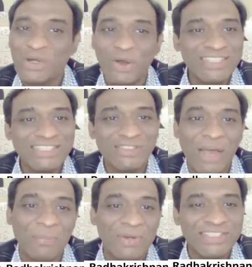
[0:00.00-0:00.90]
don't just
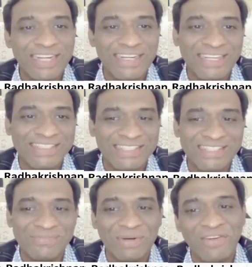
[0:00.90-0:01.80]
you know appreciate
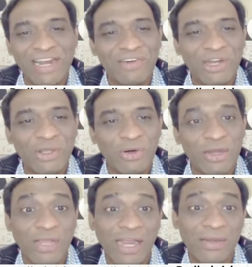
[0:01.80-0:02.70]
teachers, but wherever you
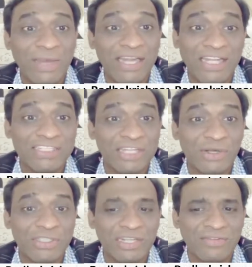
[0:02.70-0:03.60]
are, you can be a teacher
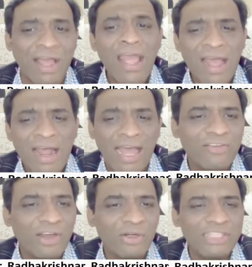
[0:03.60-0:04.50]
yourself.
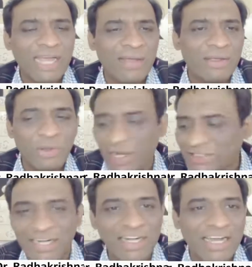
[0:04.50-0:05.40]
Like Varunji, you are
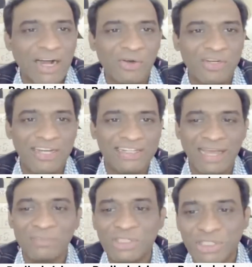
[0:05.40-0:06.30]
a chartered account.
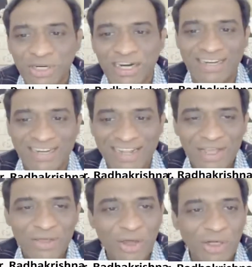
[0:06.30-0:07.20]
I'm sure
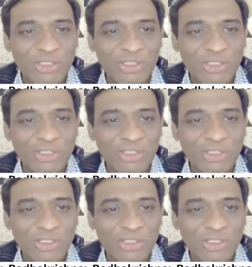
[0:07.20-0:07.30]
you are